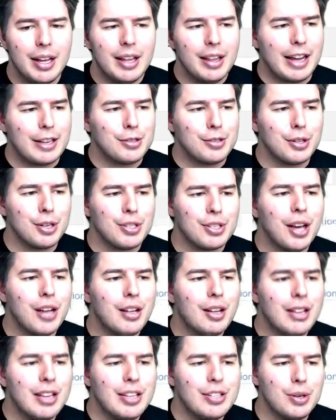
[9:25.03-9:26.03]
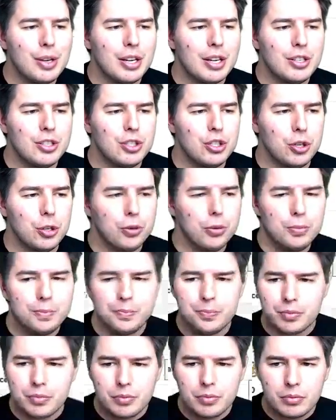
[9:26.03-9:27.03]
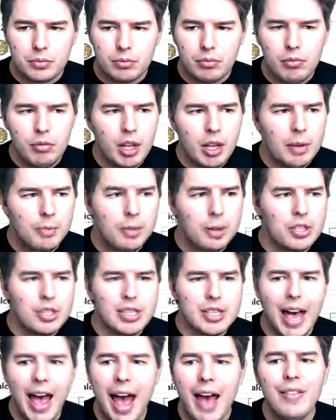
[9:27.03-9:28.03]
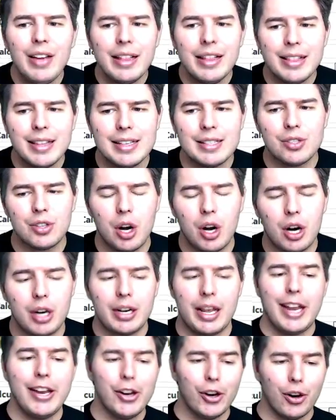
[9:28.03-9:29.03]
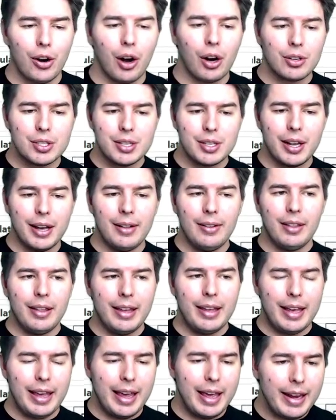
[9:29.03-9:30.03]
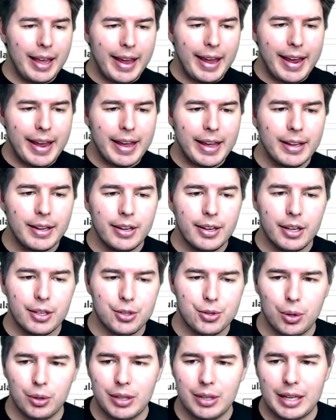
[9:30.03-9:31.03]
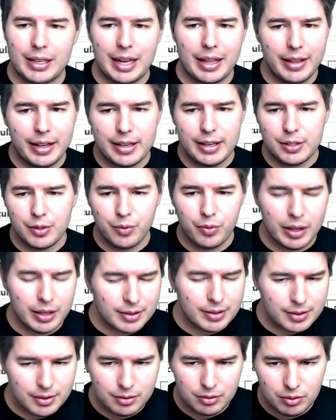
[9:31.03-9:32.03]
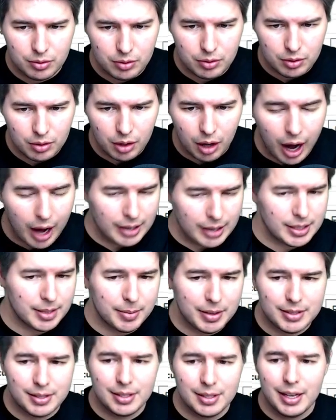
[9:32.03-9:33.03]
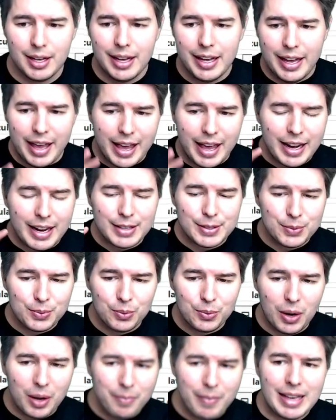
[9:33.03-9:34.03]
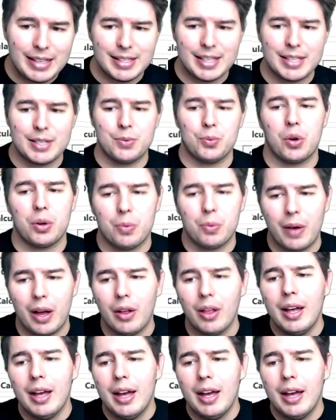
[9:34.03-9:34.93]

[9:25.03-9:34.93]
So there's other things you can do, but just having this card in your arsenal in a control deck, I think is awesome. It is what makes this worthwhile.